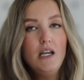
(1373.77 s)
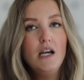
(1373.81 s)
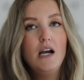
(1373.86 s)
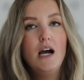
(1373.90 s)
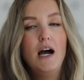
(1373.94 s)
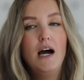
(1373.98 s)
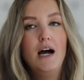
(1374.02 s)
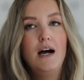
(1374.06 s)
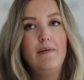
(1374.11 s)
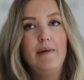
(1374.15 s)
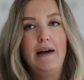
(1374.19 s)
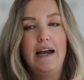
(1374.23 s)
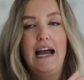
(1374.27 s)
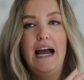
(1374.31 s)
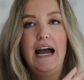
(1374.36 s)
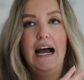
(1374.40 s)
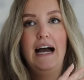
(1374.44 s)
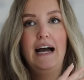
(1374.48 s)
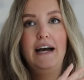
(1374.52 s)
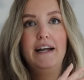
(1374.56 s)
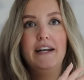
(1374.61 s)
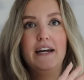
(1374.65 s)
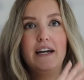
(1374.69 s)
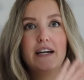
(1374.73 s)
I
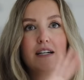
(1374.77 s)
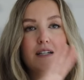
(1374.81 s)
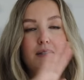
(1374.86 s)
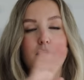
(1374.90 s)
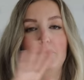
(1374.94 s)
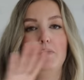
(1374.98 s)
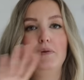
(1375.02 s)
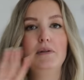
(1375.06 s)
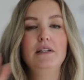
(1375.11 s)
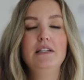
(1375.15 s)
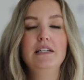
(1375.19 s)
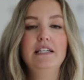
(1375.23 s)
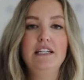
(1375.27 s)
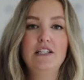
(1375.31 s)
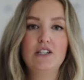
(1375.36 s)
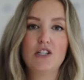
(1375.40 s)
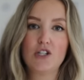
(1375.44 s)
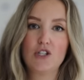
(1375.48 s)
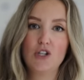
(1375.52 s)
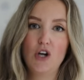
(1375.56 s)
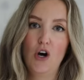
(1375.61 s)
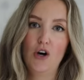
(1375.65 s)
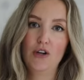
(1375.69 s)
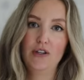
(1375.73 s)
had a complete
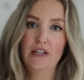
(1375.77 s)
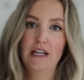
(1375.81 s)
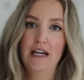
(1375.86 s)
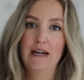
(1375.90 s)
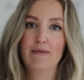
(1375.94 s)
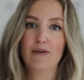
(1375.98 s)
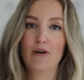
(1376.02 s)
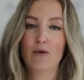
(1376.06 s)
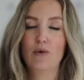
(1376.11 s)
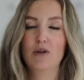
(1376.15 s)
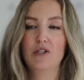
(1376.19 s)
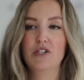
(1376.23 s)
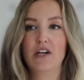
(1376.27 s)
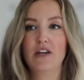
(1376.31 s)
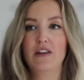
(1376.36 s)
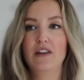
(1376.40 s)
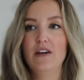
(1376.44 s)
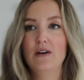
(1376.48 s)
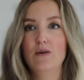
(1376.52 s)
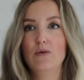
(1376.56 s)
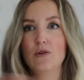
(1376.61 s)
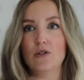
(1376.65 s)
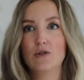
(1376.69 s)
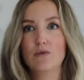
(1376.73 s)
stalled labor, which I
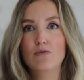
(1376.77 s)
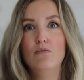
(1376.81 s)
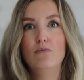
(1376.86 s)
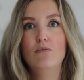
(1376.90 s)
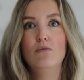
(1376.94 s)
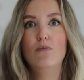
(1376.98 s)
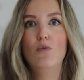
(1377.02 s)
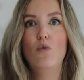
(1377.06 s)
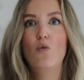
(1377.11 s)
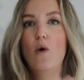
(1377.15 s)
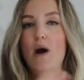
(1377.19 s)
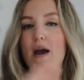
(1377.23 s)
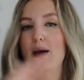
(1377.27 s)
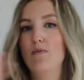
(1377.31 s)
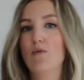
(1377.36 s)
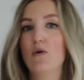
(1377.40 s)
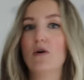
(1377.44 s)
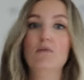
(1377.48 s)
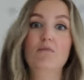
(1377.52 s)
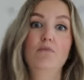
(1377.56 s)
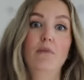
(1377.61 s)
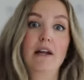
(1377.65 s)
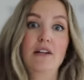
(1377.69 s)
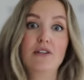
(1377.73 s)
think was way
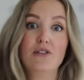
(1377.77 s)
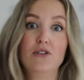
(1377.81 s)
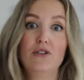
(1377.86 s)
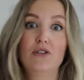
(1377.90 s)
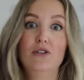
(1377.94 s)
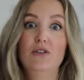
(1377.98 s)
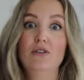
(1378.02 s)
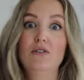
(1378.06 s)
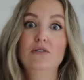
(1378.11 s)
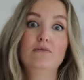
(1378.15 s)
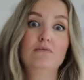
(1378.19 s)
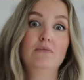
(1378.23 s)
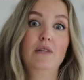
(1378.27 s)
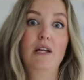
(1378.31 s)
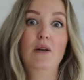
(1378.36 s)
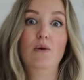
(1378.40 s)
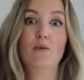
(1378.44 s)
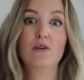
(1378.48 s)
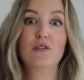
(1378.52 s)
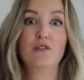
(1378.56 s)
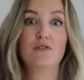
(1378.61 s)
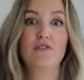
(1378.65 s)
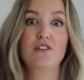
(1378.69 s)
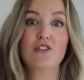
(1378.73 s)
more mental than it
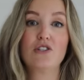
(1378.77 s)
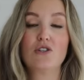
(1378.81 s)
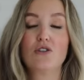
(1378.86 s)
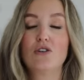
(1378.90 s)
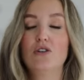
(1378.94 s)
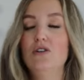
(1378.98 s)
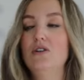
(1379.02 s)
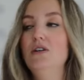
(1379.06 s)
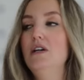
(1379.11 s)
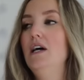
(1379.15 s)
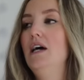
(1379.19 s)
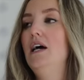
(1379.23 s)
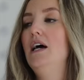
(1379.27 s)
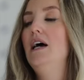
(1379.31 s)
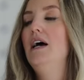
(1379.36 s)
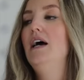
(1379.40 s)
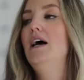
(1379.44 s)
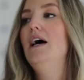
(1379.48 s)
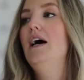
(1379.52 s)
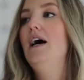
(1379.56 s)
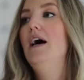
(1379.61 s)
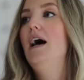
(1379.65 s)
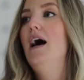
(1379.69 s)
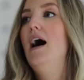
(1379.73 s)
was physical.
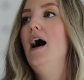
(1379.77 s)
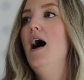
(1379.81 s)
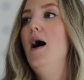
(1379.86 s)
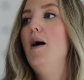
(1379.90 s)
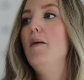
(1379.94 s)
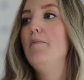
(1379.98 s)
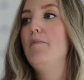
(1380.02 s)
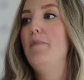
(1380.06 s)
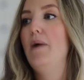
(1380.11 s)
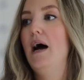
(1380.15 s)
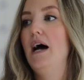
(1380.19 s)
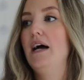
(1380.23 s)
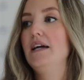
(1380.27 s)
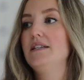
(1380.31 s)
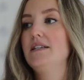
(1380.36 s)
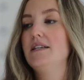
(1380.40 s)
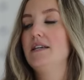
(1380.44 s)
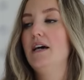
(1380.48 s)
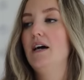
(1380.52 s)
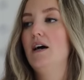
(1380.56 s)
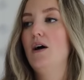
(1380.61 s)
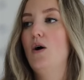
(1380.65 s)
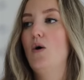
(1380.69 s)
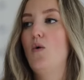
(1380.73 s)
But
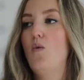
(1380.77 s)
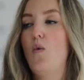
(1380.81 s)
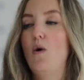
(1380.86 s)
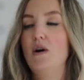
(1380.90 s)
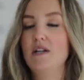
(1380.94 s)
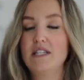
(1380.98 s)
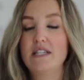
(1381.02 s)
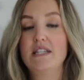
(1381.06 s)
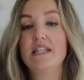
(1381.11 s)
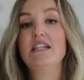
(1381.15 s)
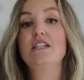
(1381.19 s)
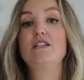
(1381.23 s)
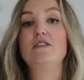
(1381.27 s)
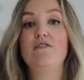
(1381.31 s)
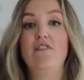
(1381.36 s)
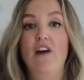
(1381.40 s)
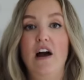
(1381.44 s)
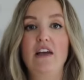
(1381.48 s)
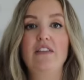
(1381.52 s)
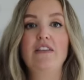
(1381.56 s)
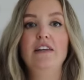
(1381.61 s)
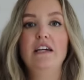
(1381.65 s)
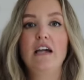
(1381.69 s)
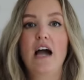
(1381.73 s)
once things
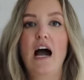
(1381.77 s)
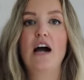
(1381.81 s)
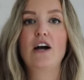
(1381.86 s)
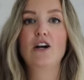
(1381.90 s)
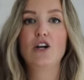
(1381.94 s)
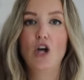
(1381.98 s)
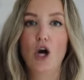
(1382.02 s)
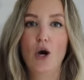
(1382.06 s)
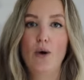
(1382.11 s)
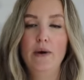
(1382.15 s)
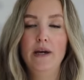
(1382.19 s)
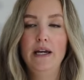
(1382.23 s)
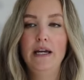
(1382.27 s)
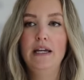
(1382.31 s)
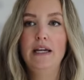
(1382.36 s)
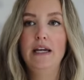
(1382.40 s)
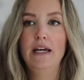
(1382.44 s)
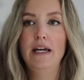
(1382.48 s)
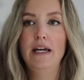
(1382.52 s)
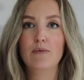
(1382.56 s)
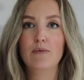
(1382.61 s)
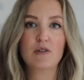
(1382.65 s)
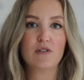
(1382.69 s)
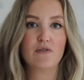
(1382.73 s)
finally got going,
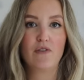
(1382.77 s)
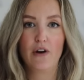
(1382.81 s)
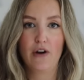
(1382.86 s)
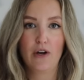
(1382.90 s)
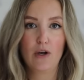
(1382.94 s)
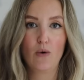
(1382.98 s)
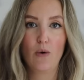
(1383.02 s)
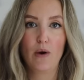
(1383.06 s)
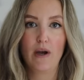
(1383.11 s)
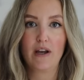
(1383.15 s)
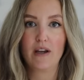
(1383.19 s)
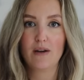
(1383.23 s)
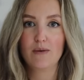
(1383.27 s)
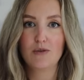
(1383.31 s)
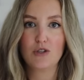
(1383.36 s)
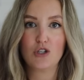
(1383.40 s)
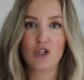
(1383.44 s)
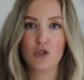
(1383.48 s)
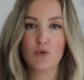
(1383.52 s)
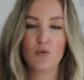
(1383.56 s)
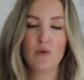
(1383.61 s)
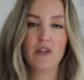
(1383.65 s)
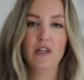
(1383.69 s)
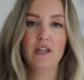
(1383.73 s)
was very quick. It was
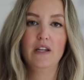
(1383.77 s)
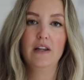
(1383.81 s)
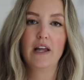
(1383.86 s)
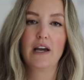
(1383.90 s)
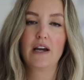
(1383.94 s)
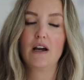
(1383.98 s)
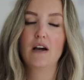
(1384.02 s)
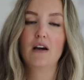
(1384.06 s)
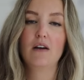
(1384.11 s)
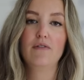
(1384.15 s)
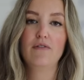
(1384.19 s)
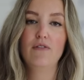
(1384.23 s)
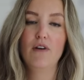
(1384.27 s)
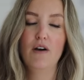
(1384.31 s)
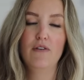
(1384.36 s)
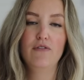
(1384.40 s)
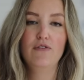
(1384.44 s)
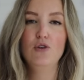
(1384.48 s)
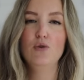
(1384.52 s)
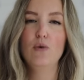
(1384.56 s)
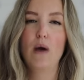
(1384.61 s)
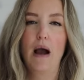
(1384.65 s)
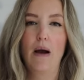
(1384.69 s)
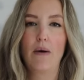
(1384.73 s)
just within like a
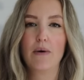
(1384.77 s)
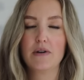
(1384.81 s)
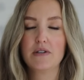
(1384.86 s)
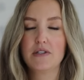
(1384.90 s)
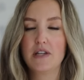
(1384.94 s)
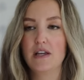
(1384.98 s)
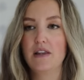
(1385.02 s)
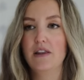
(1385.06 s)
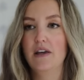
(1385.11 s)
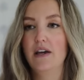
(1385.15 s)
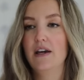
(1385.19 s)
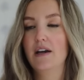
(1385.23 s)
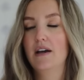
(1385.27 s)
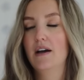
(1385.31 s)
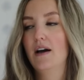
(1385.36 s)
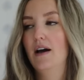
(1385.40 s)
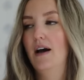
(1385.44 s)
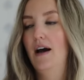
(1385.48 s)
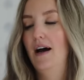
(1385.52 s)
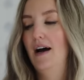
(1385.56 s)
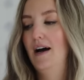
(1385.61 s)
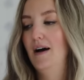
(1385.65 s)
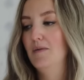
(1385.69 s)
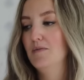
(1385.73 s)
few hours, I think.
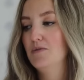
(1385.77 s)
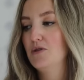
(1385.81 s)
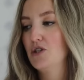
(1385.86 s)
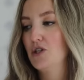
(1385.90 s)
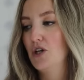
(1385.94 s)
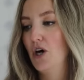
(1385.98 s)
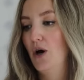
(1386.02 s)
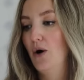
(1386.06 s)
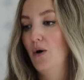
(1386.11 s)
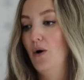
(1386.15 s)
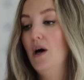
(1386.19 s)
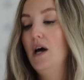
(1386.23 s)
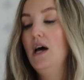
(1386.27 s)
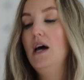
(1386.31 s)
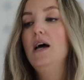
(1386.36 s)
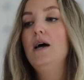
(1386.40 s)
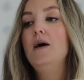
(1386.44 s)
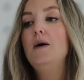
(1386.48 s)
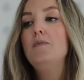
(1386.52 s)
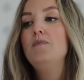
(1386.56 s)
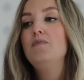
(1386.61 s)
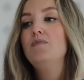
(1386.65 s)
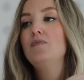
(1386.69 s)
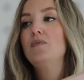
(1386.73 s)
So
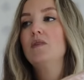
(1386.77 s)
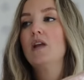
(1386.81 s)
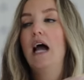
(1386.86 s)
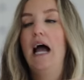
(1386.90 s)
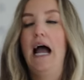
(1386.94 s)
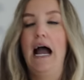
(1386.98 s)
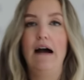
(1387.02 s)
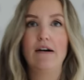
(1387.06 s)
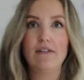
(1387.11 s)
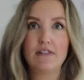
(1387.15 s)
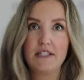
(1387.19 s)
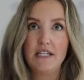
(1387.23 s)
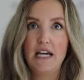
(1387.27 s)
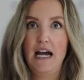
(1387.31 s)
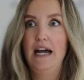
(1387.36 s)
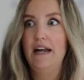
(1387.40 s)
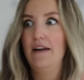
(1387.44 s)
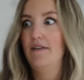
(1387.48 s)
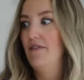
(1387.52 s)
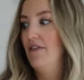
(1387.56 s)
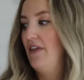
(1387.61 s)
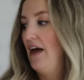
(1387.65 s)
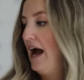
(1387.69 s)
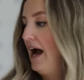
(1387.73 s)

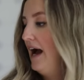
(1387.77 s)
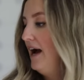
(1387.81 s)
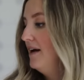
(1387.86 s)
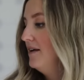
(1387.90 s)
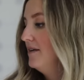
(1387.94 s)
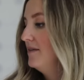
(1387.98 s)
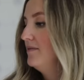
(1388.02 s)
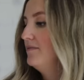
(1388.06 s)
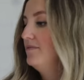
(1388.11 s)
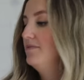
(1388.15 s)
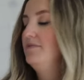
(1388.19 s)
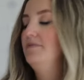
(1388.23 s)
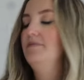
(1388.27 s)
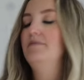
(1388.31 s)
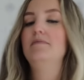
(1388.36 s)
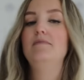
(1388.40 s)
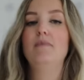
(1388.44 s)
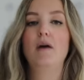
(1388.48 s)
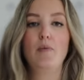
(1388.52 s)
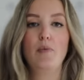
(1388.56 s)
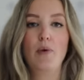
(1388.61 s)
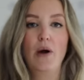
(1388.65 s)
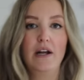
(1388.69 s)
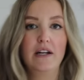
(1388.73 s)
outside of that,
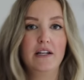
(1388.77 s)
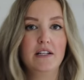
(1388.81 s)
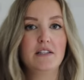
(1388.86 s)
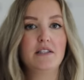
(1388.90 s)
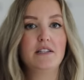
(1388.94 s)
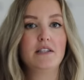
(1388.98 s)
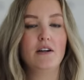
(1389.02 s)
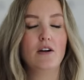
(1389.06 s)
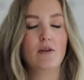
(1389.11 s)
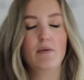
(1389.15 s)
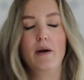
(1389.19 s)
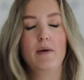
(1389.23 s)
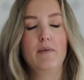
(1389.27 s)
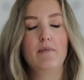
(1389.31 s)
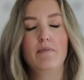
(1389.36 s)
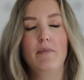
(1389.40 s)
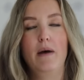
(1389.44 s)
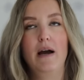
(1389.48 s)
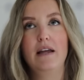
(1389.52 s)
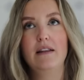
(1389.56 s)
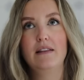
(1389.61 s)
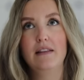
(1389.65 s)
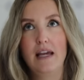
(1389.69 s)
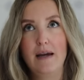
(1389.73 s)
my pregnancy or
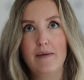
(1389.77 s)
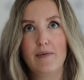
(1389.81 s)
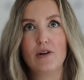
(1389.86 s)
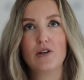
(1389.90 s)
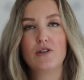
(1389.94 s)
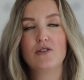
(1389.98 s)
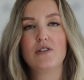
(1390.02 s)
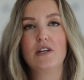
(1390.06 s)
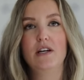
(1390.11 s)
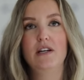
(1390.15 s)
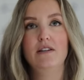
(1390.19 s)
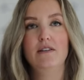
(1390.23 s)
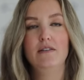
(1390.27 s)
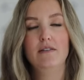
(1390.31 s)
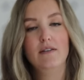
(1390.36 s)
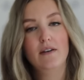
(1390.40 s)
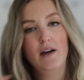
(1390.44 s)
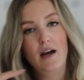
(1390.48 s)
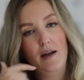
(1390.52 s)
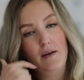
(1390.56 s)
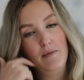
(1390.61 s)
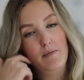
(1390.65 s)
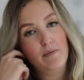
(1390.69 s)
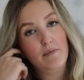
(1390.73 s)
my labors
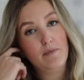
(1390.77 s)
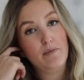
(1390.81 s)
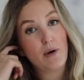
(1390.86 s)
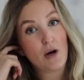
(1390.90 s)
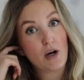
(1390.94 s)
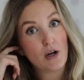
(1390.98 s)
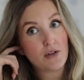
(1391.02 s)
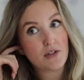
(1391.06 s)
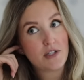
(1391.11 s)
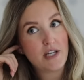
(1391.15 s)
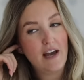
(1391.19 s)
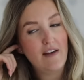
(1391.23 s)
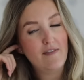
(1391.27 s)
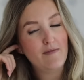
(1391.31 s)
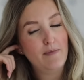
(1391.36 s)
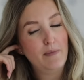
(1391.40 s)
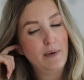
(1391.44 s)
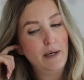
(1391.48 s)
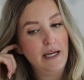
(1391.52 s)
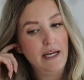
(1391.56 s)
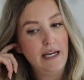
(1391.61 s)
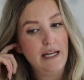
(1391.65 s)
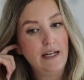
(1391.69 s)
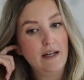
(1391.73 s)
and births have
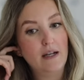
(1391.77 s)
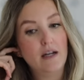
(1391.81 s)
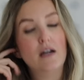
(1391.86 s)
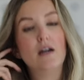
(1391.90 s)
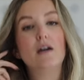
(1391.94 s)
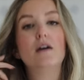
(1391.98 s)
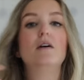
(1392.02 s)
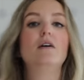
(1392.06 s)
been